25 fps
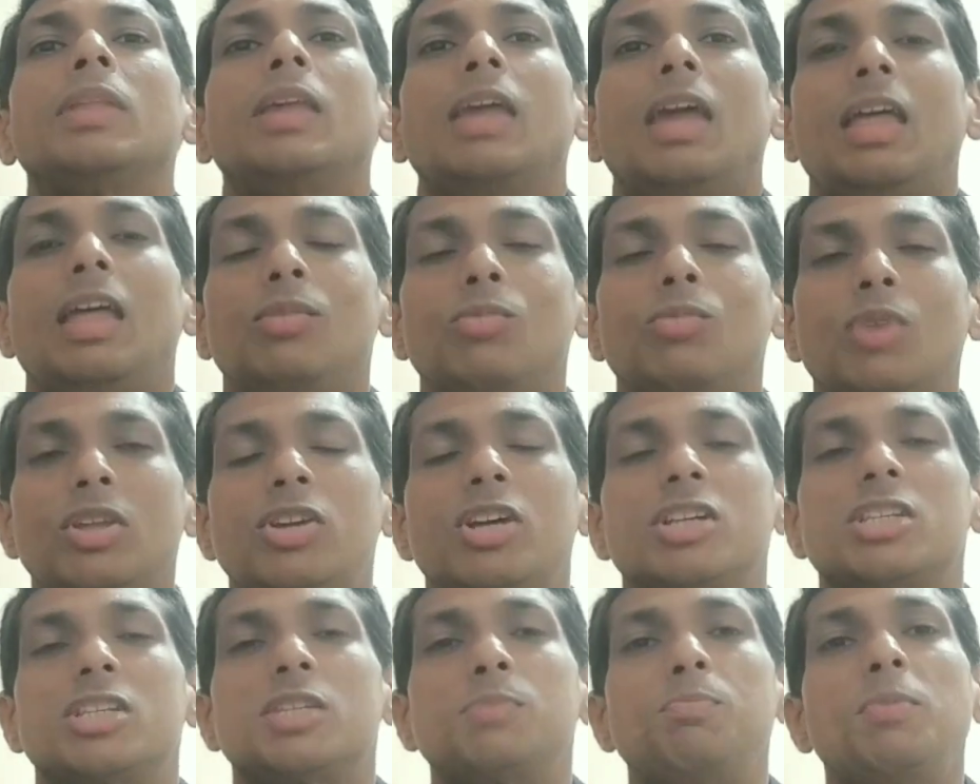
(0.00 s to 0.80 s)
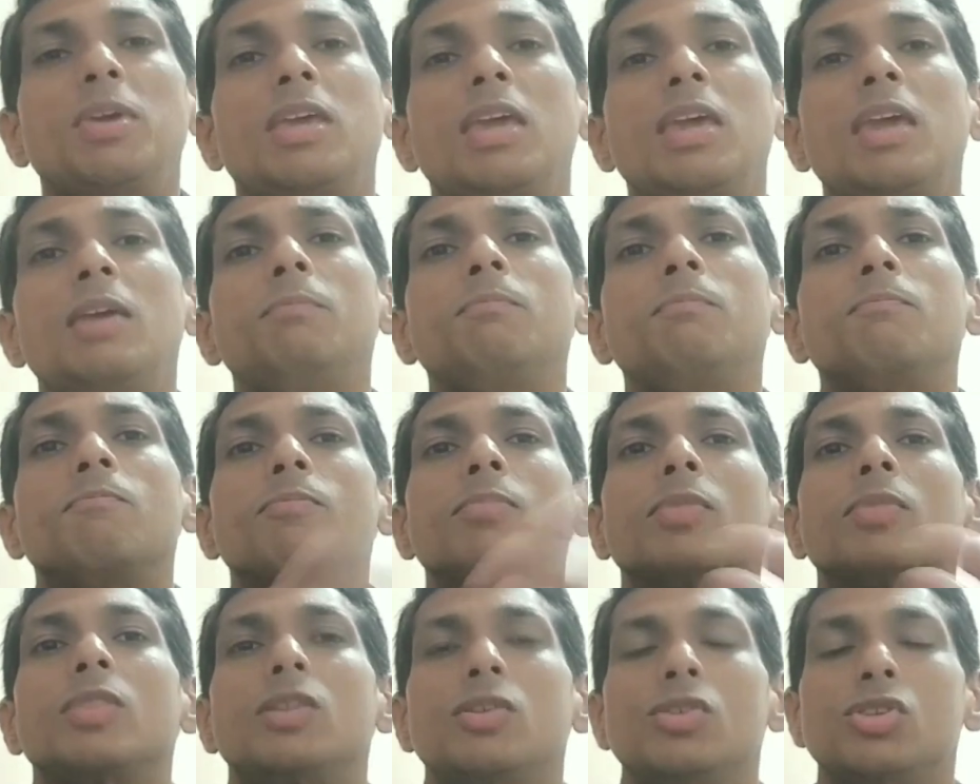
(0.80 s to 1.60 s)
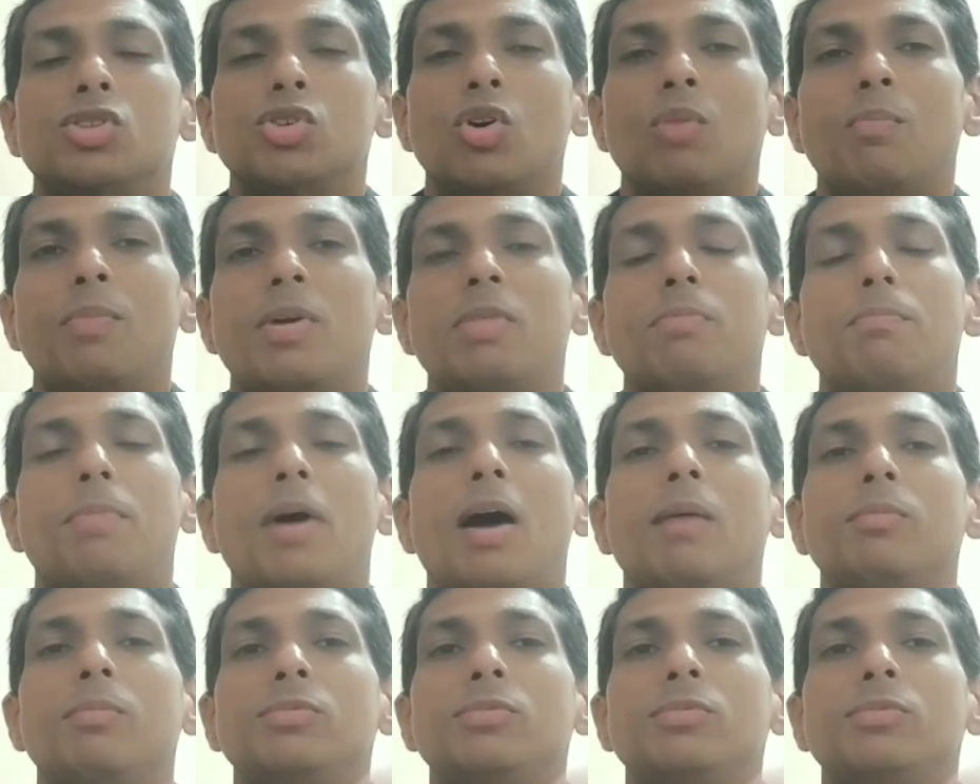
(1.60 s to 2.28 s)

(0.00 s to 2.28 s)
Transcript: And when you're speaking, use open palm